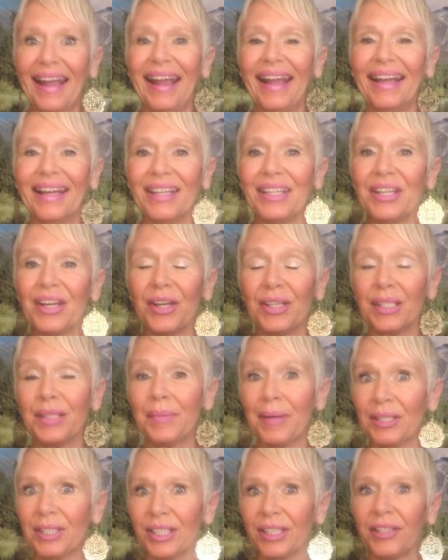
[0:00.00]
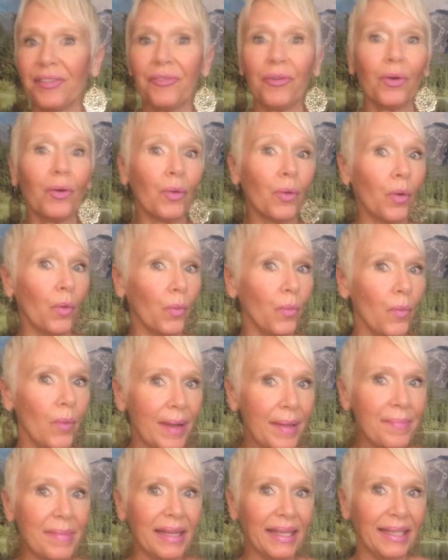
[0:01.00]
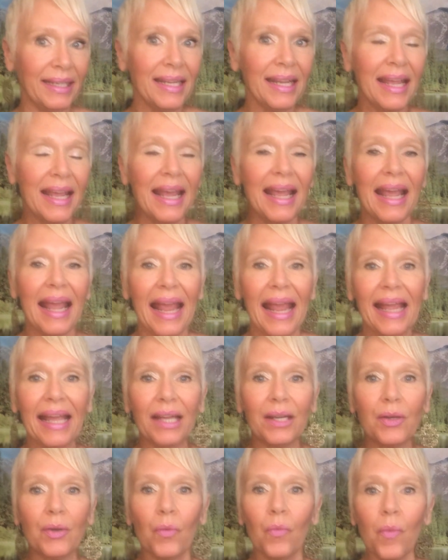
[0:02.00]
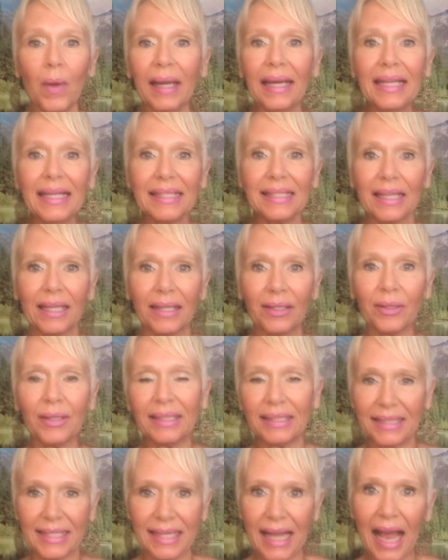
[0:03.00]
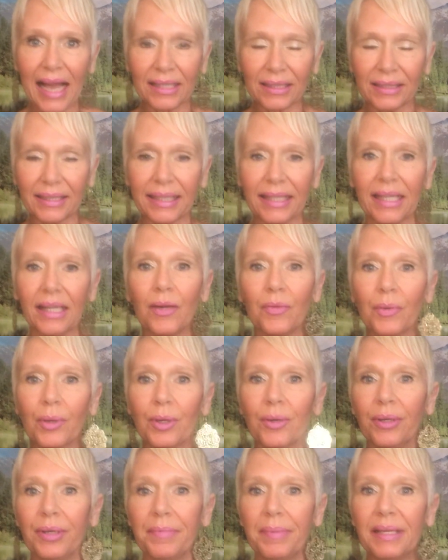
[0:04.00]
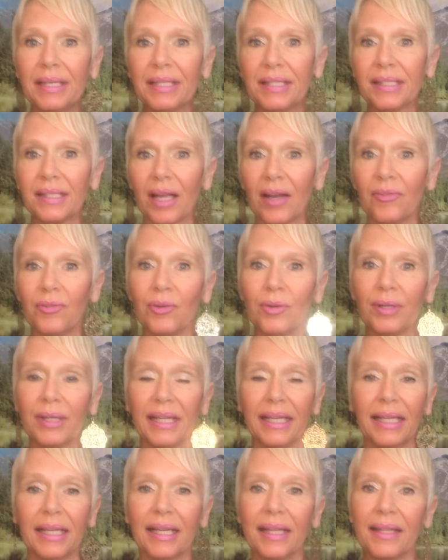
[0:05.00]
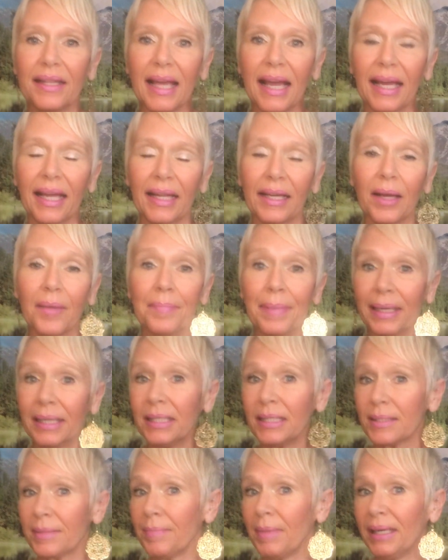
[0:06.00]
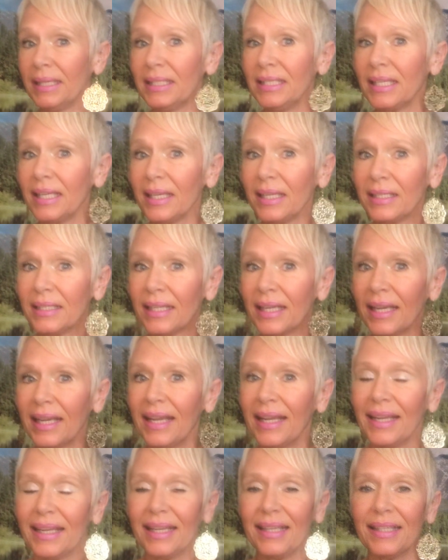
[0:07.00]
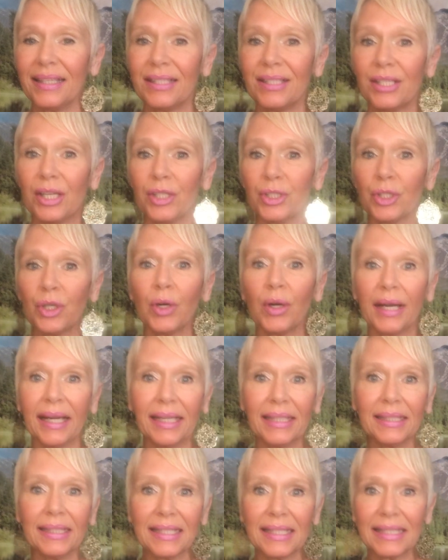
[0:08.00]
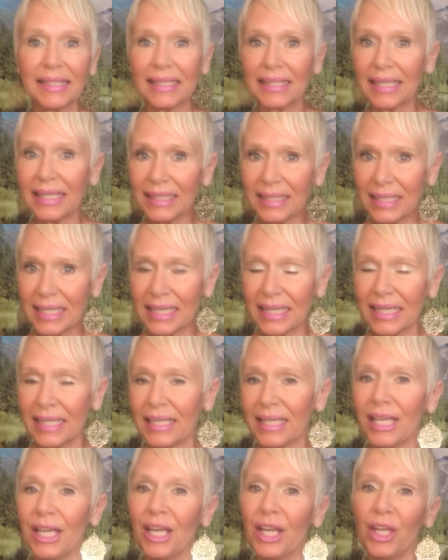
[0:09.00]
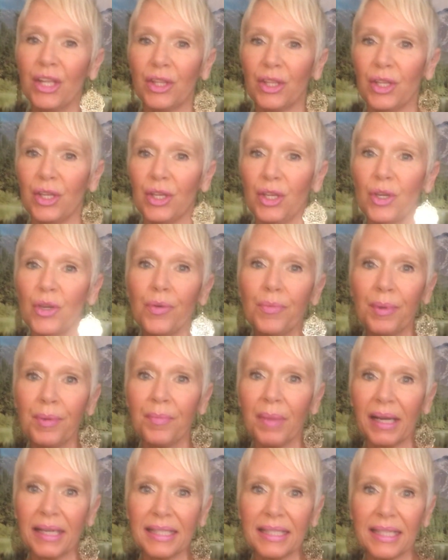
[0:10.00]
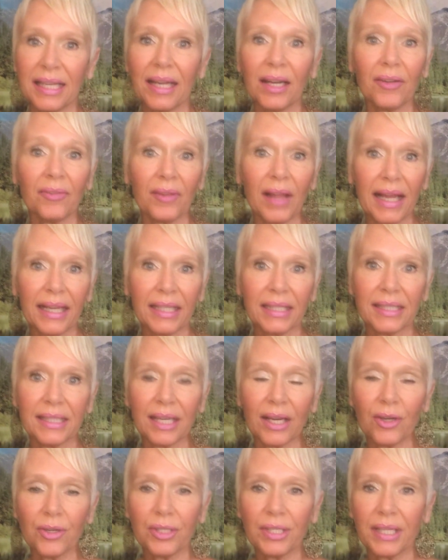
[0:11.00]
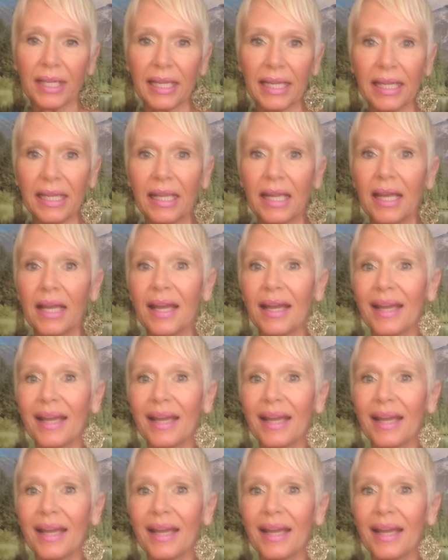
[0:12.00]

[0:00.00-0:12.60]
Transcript: and especially for women, and what is it exactly? We're going to be discovering that abundance mindset is transcending the human mindset of lack and scarcity